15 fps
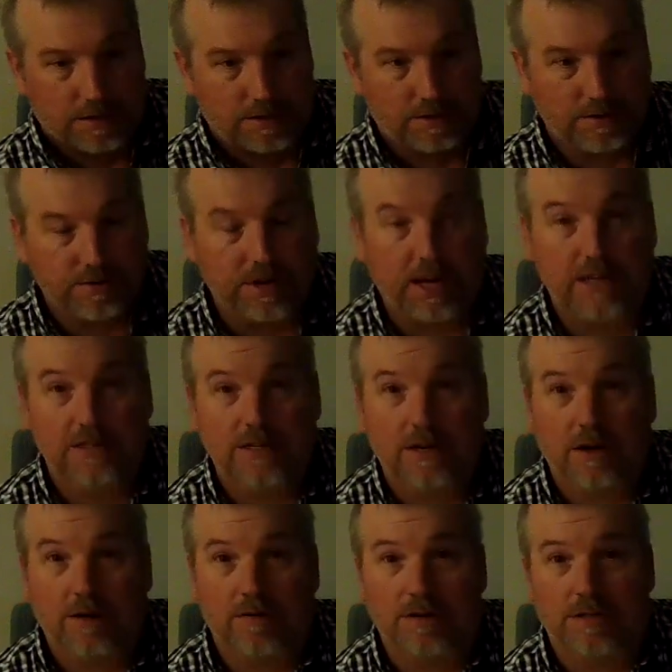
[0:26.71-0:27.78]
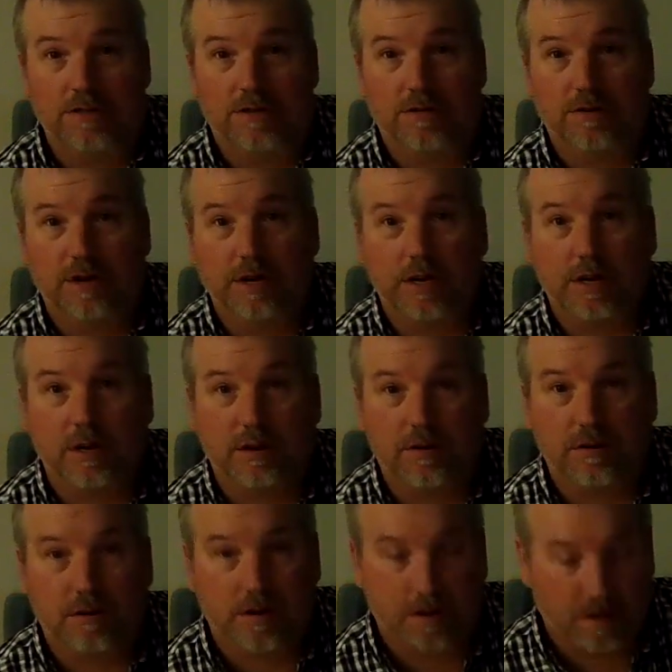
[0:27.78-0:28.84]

2 days ago. It's already here.